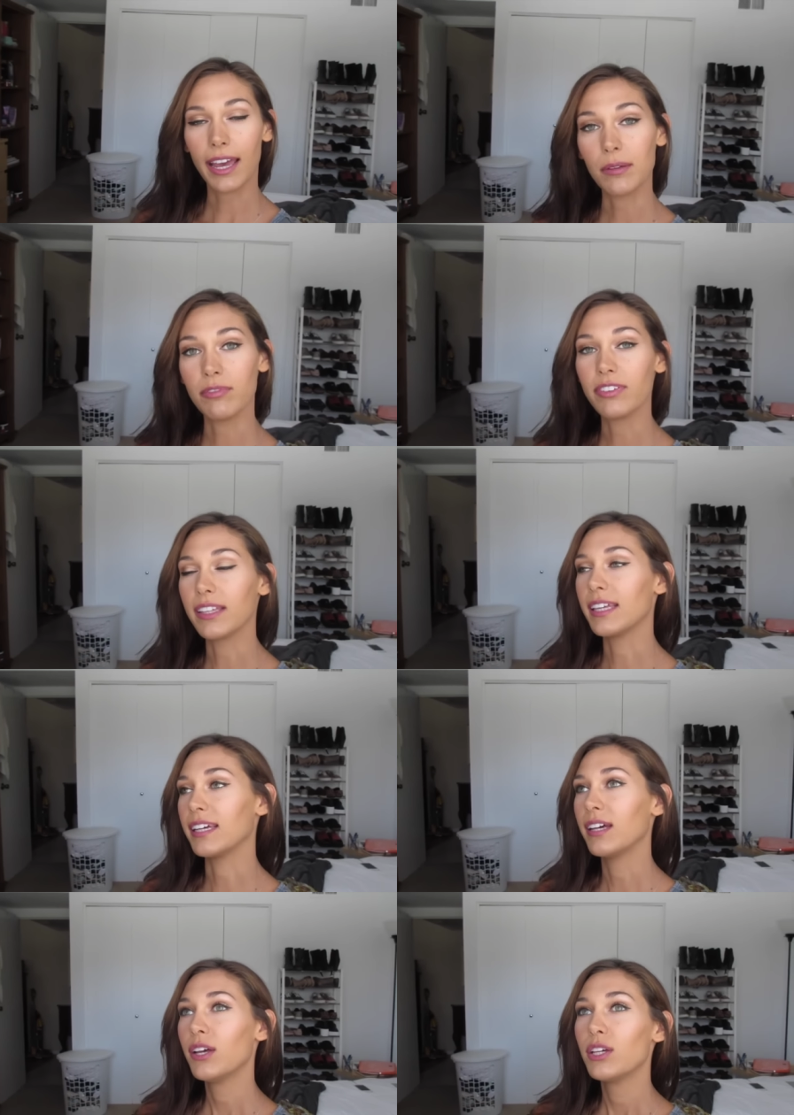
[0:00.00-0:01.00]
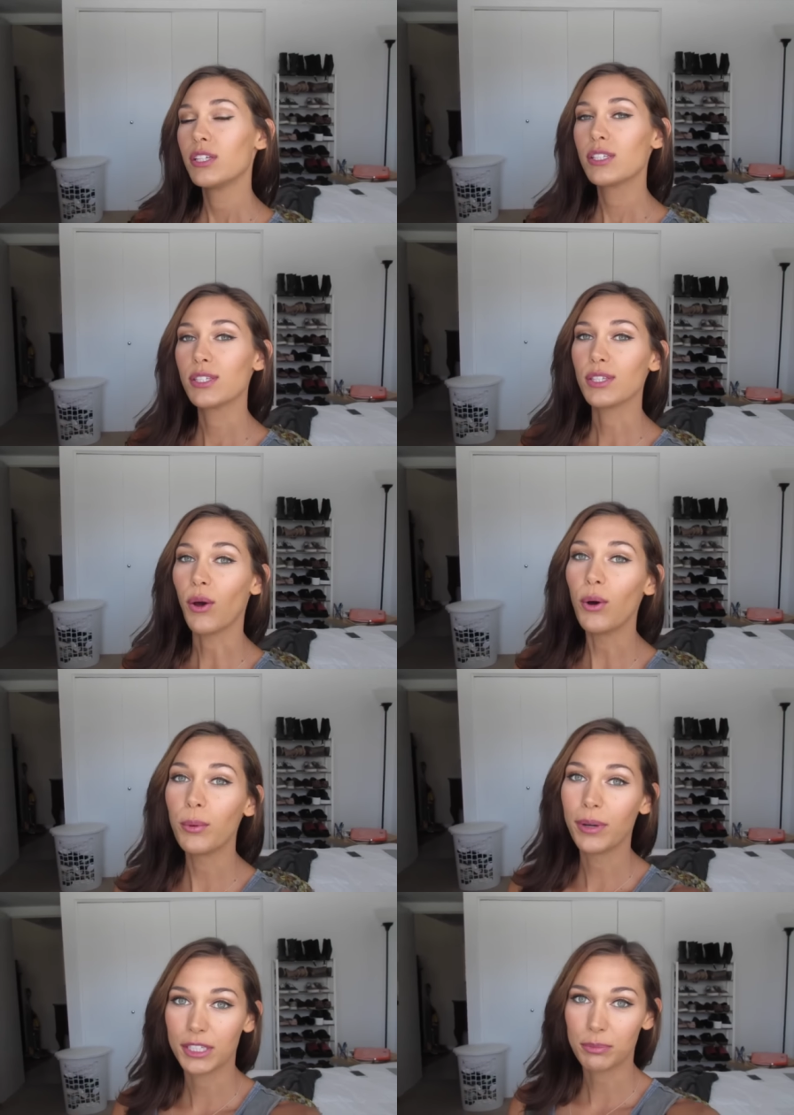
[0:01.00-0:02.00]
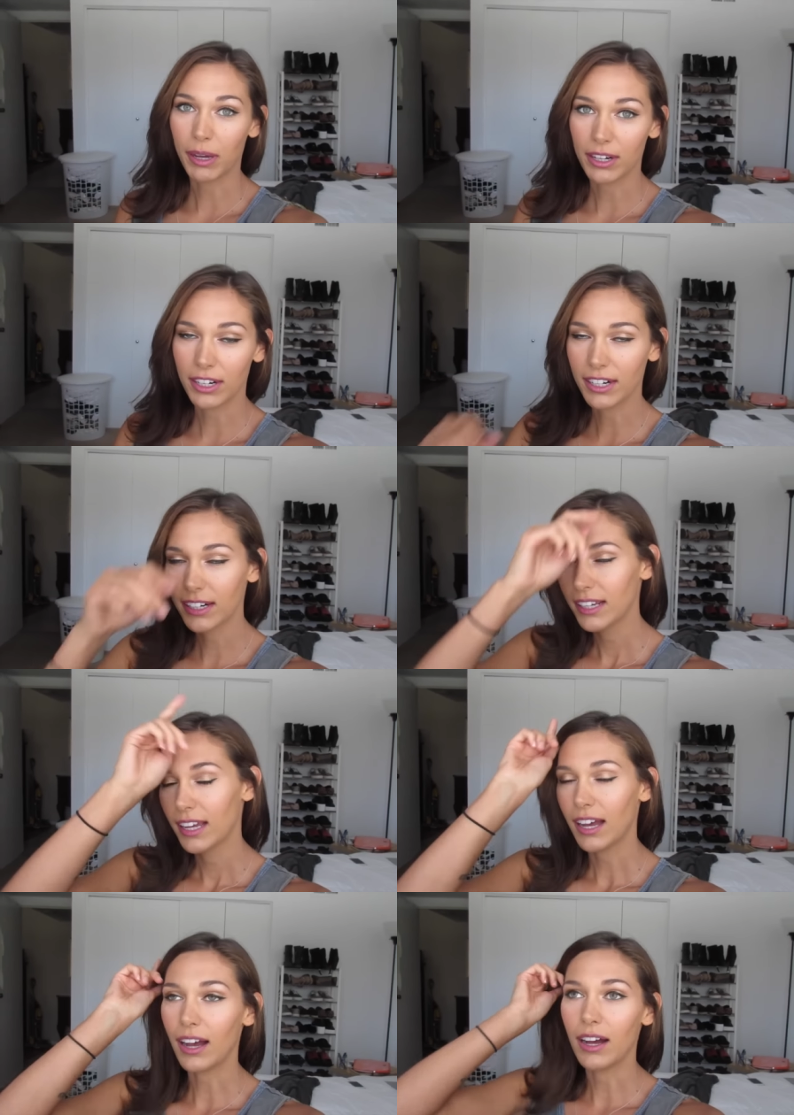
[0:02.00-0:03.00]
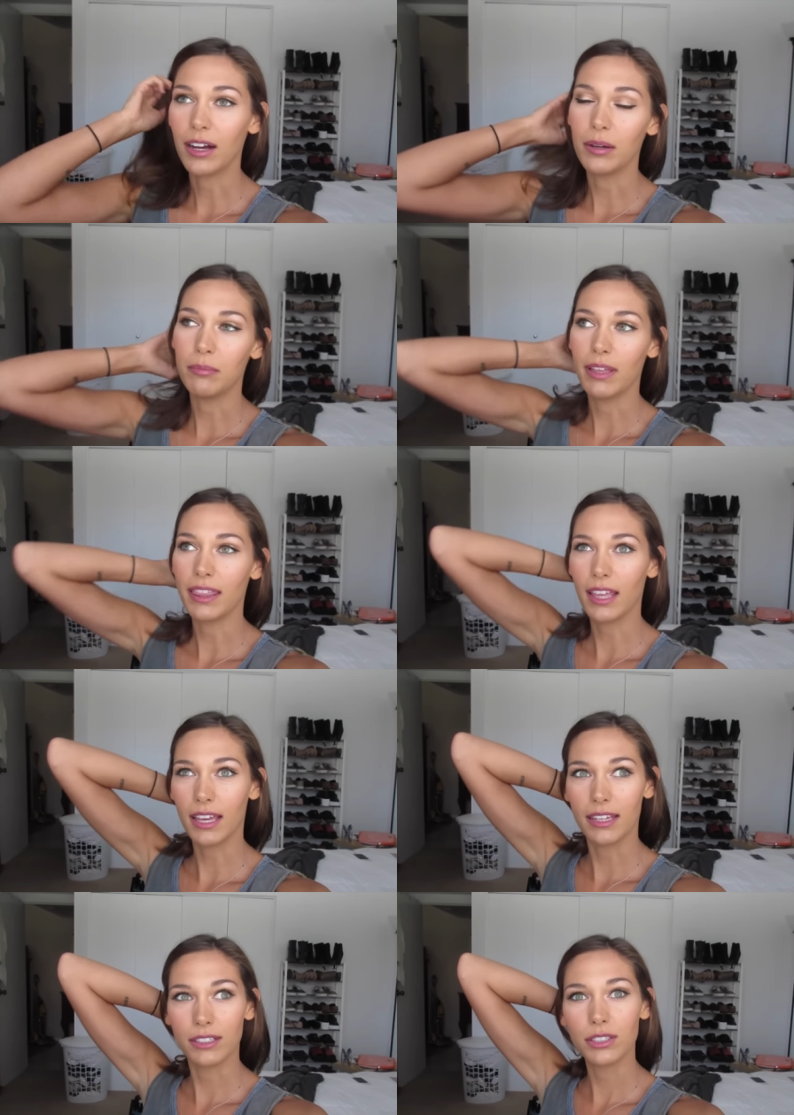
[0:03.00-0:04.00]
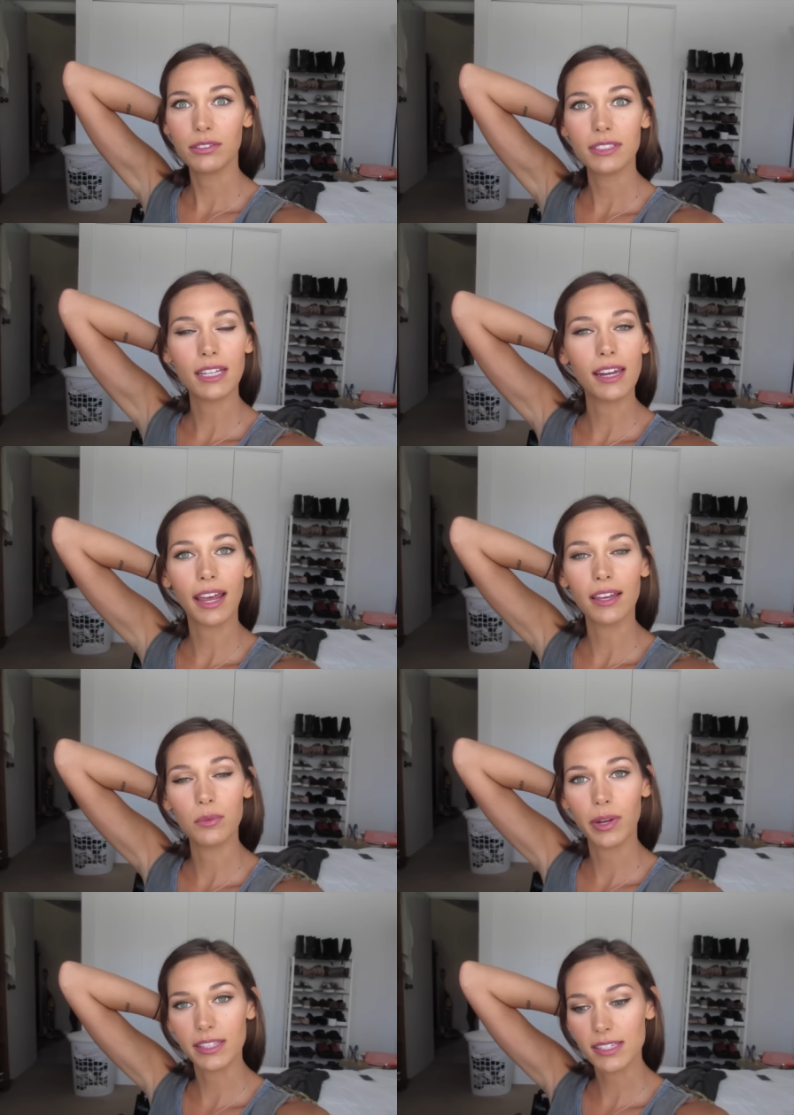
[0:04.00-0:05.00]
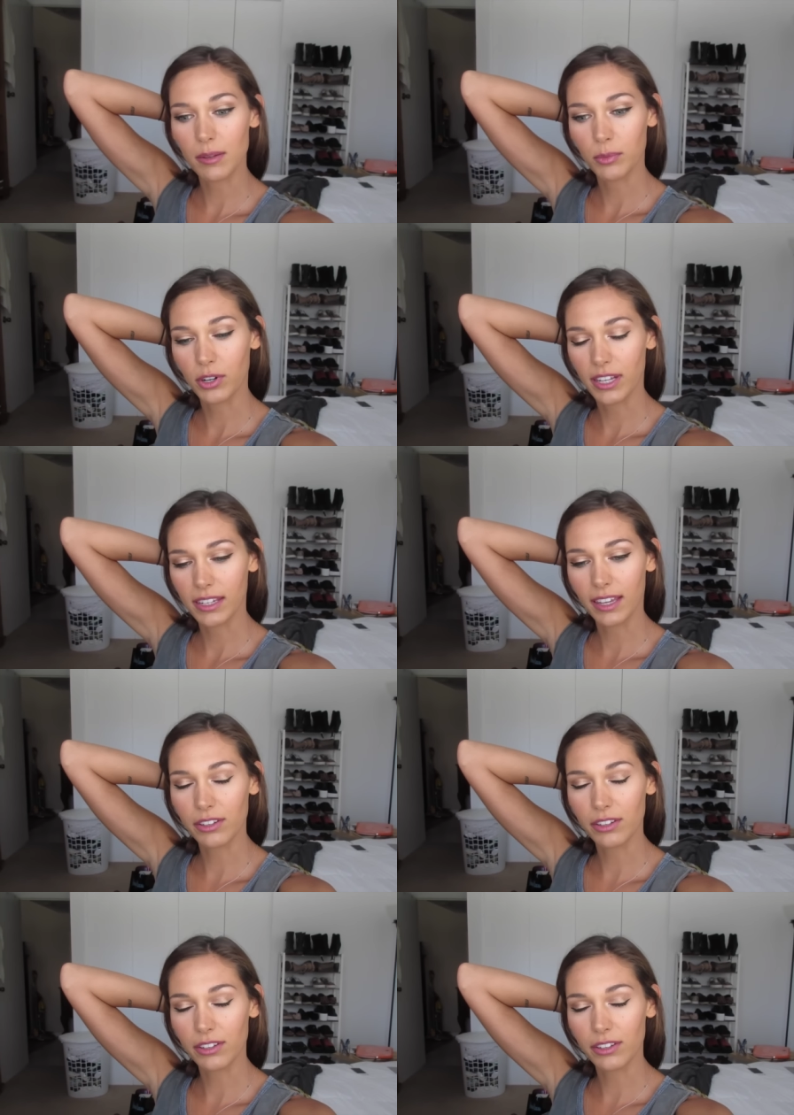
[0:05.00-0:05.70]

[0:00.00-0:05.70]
I'm feeling so much better um, than Tuesday night and Wednesday morning.